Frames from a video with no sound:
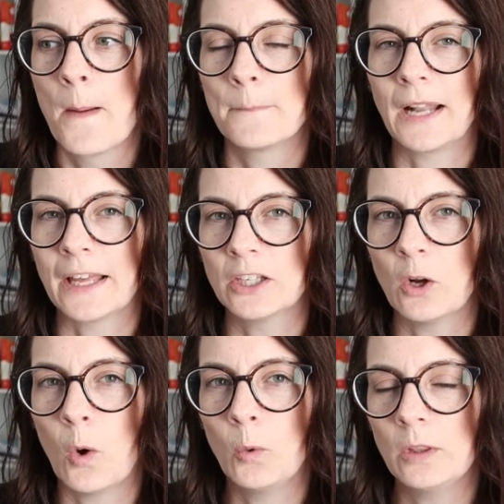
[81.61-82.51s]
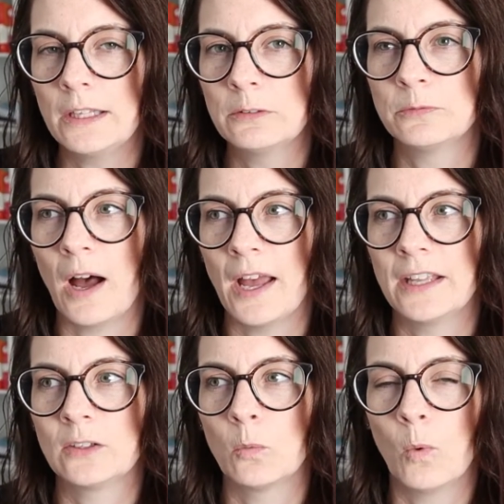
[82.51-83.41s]
but I could only
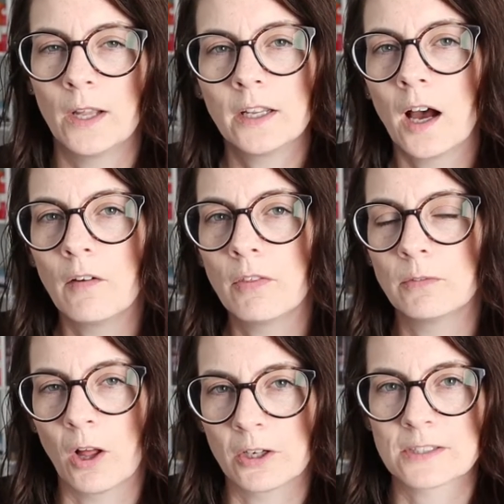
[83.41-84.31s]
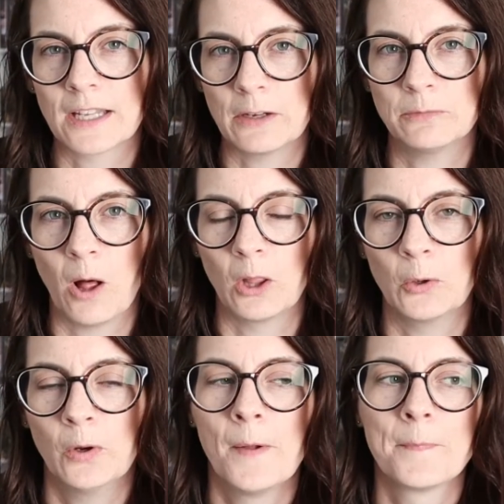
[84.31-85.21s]
find one of the vloggers that I follow